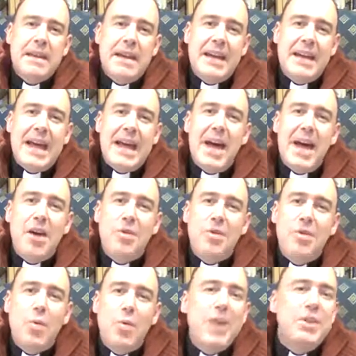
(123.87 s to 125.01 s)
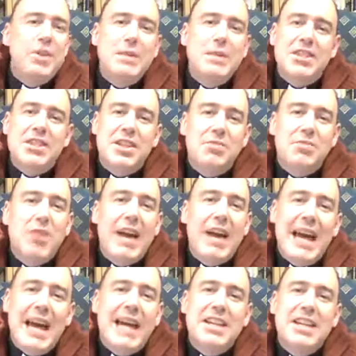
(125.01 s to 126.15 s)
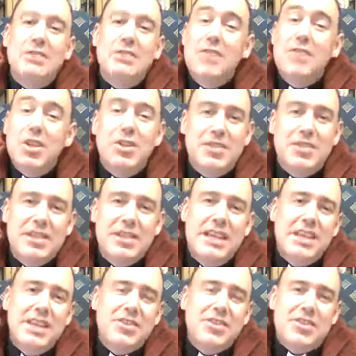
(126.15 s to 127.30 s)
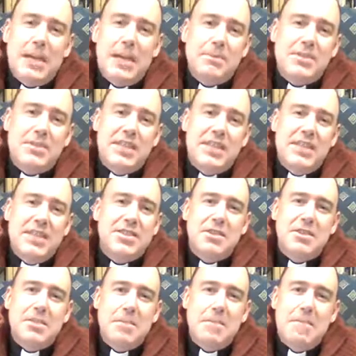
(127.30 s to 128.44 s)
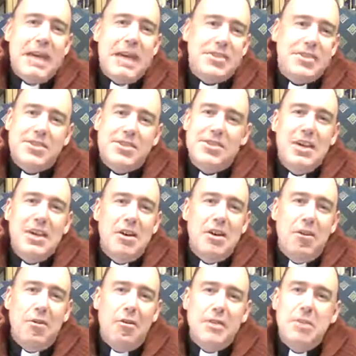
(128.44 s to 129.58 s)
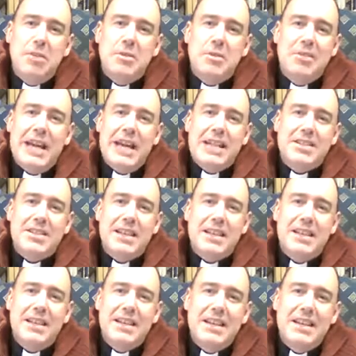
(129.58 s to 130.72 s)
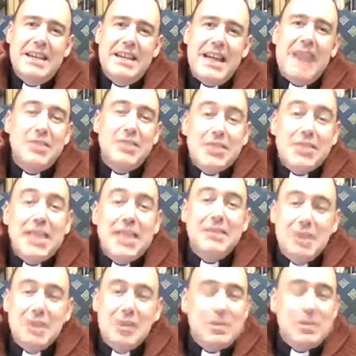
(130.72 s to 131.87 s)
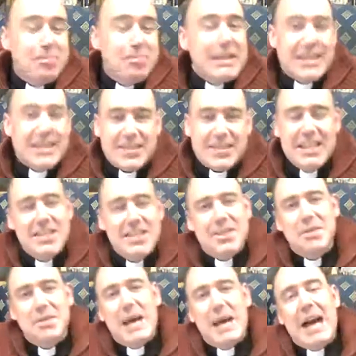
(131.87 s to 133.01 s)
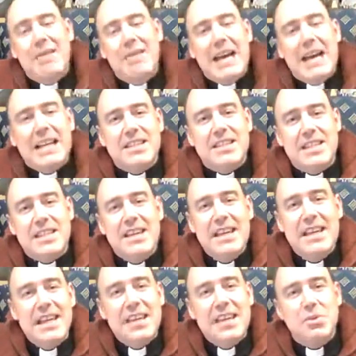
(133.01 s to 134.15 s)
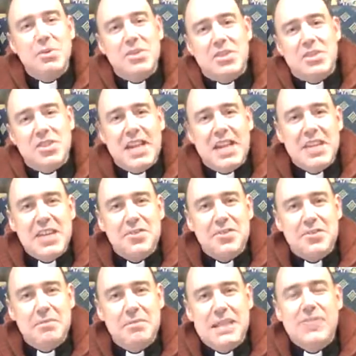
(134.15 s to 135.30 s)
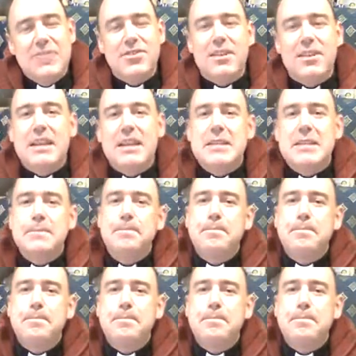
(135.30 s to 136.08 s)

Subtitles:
and how the one who is at the right hand of God steps into the mess of human reality. How the Son of God breaks into our reality in order to change from the inside.